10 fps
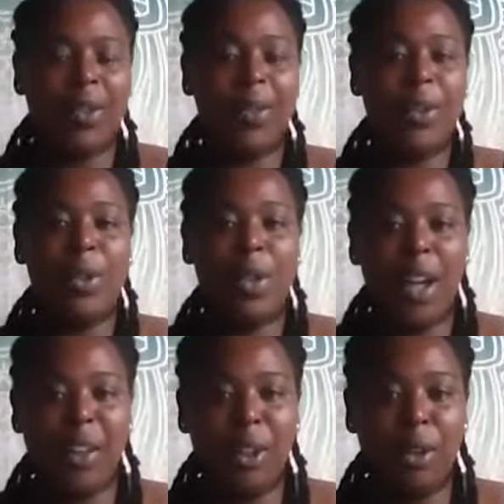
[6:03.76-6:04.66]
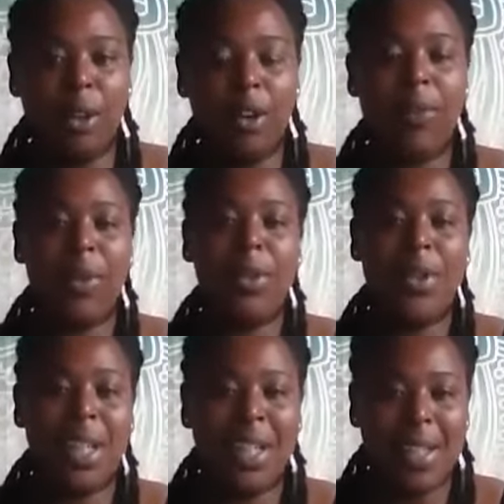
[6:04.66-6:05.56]
for you to unlock, for you
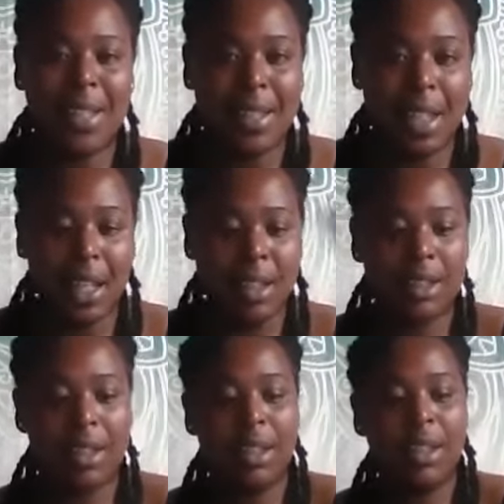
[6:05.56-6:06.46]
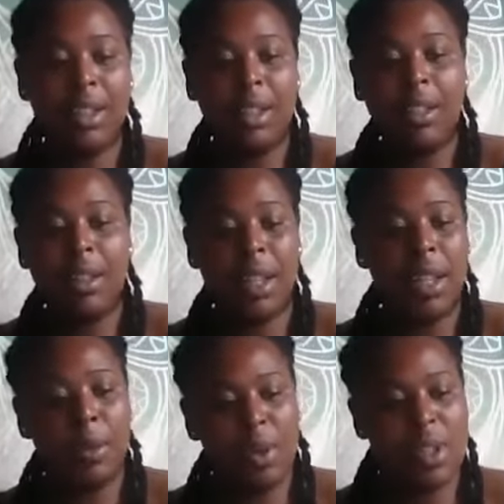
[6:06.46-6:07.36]
to understand.
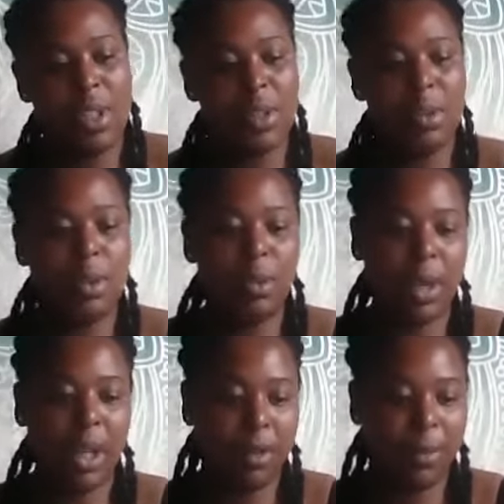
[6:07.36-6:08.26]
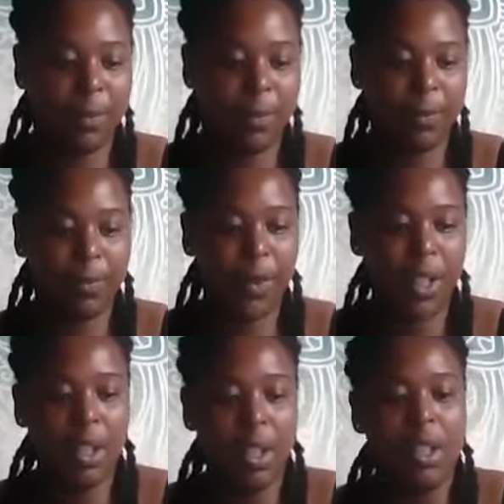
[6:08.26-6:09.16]
Okay, what's this all about?
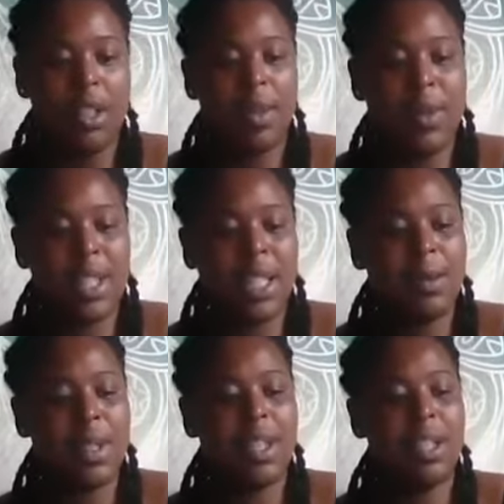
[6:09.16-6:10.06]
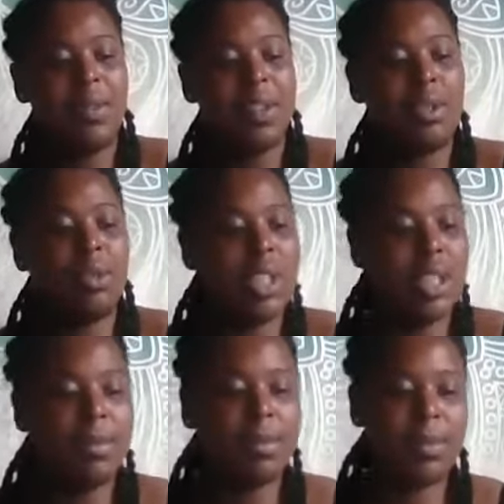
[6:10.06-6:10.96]
So it seems like there are
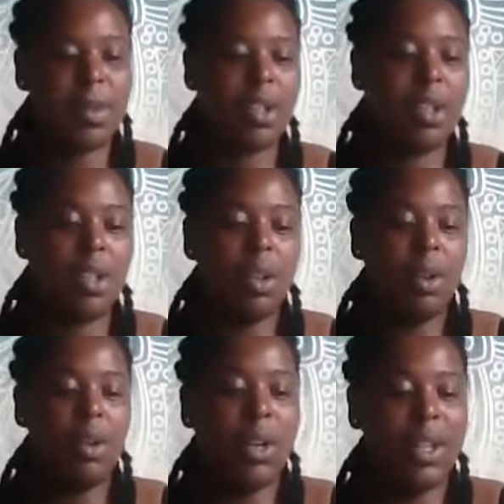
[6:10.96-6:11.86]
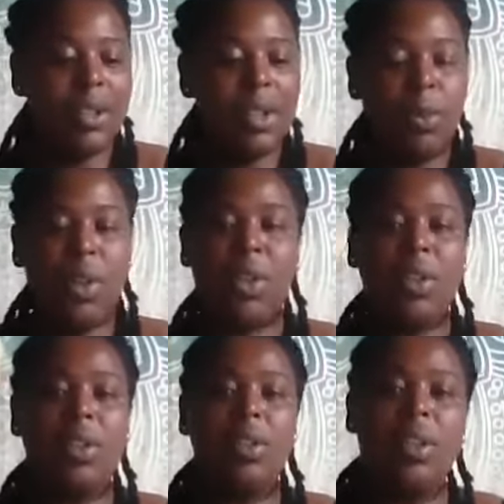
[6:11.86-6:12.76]
dreams or
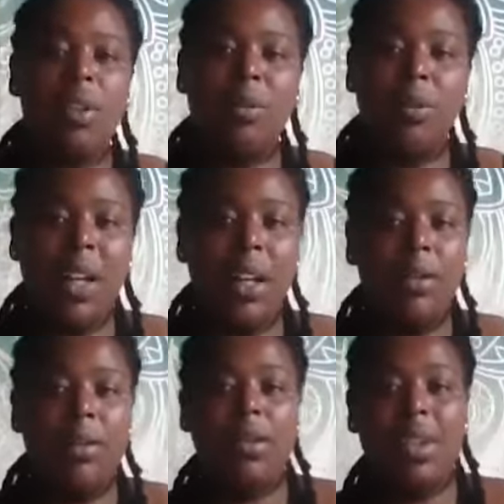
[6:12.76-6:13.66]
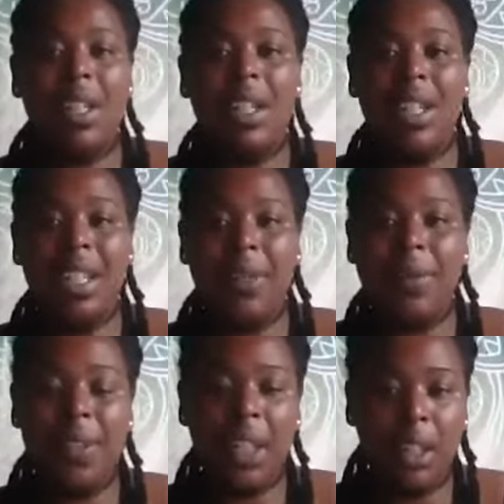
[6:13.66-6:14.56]
intuitions around
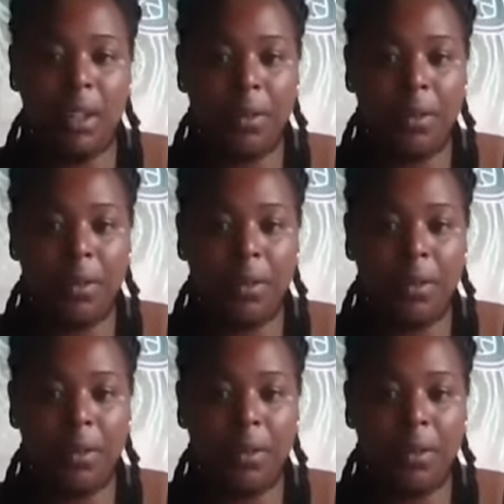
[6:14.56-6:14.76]
gifting,